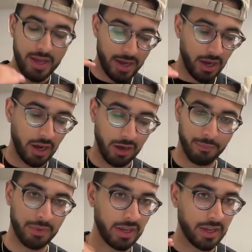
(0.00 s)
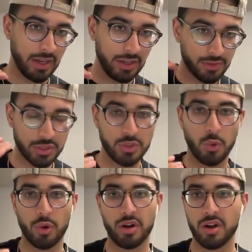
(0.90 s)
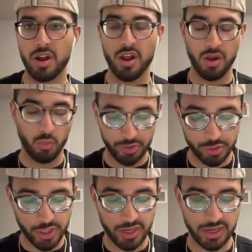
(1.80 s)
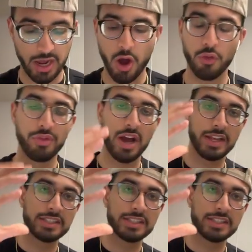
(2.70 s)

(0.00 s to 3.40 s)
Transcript: in the store when you're checking out that is